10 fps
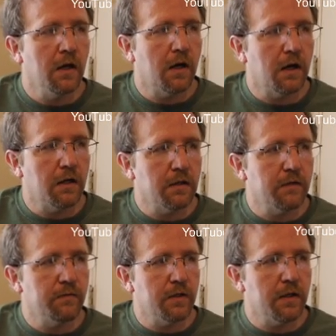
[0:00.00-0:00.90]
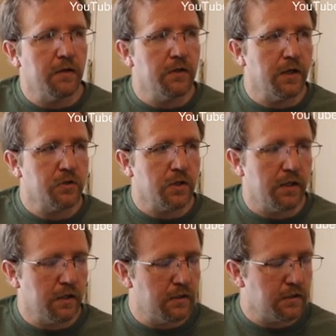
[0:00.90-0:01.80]
on the video and I'll try
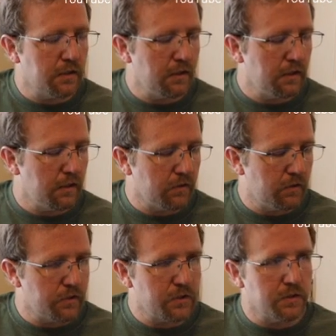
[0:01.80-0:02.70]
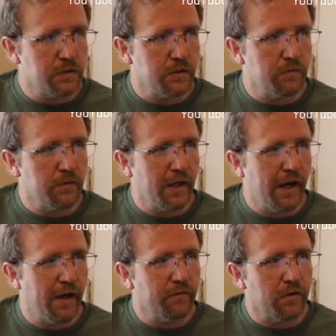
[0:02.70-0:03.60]
to get to any questions that we
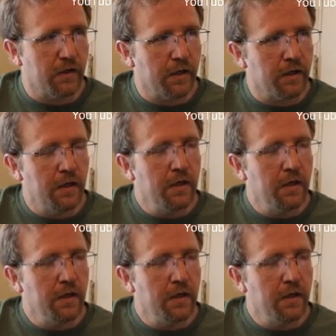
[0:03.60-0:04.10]
have, all right?